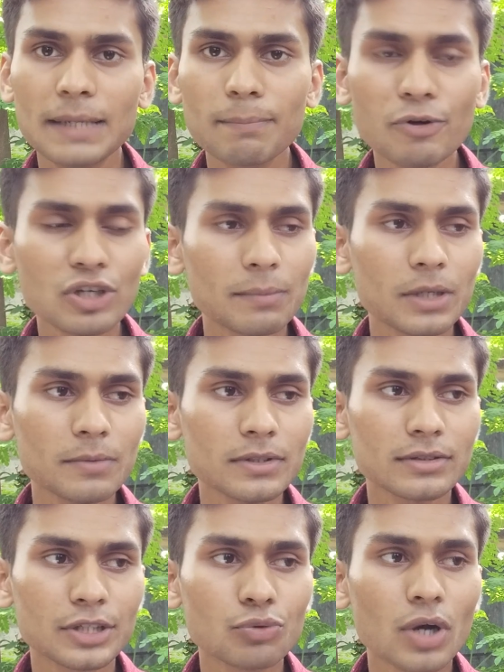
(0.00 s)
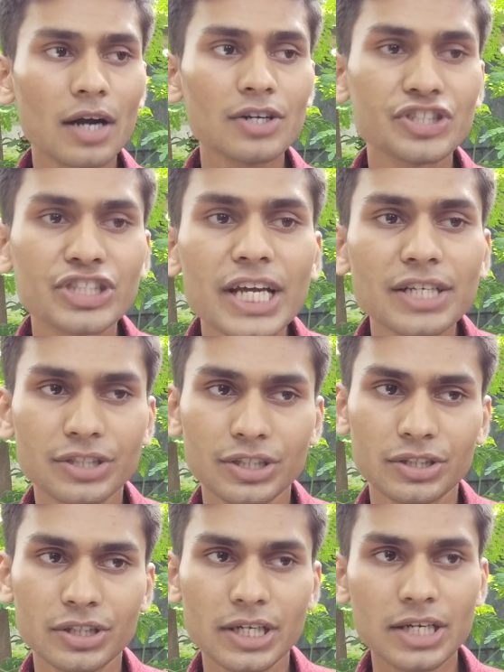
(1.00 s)
Immutable means that you can't change
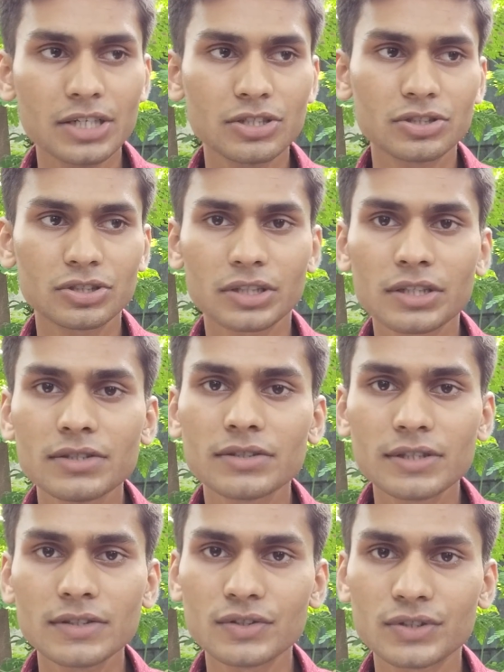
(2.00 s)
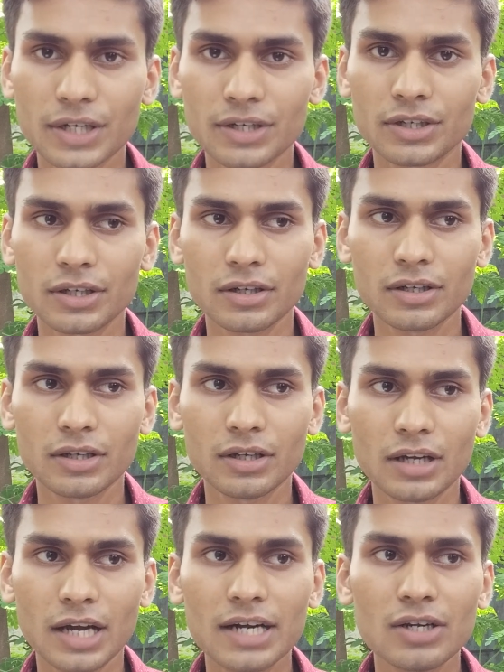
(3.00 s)
it. It's consistent
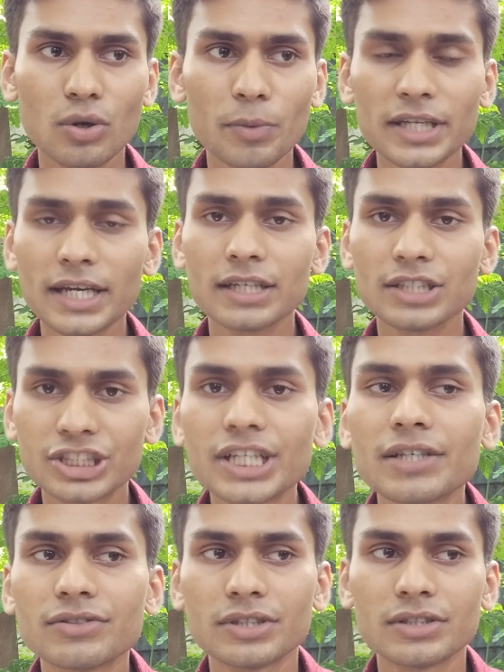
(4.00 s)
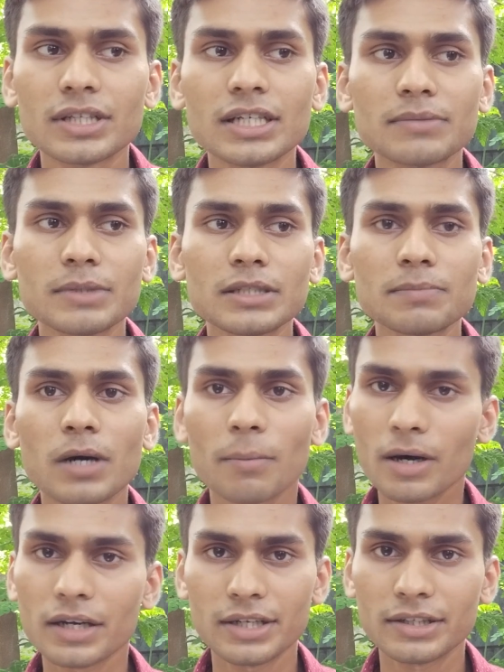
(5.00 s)
and nobody can change this. It means
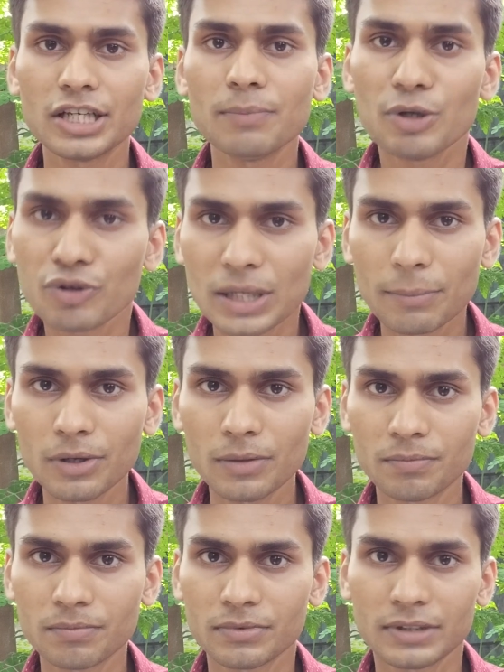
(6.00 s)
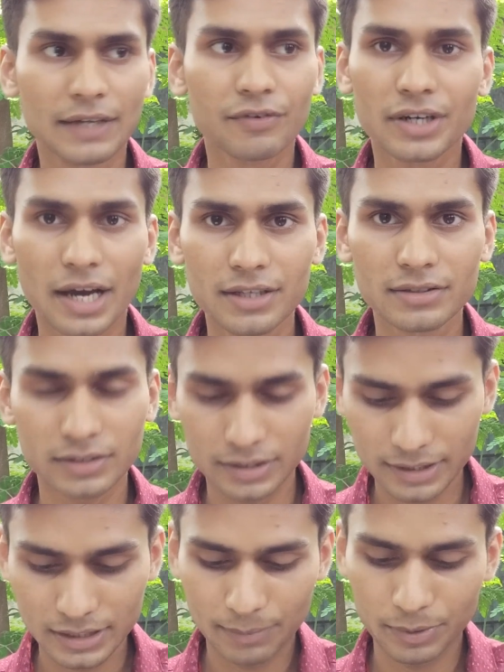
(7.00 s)
permanent, immutable, never dies,
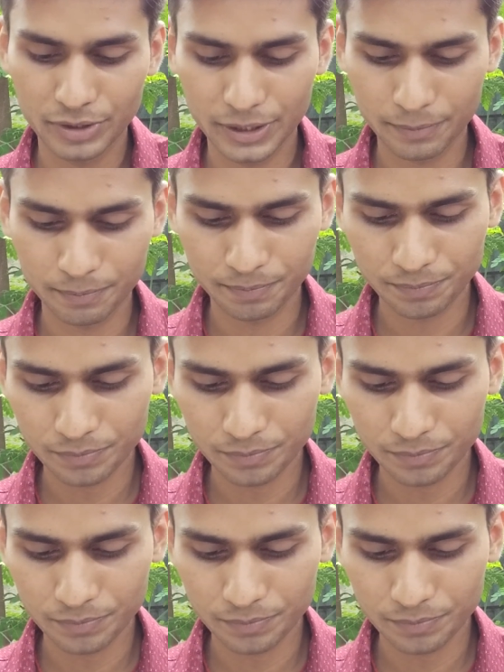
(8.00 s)
this type of thing.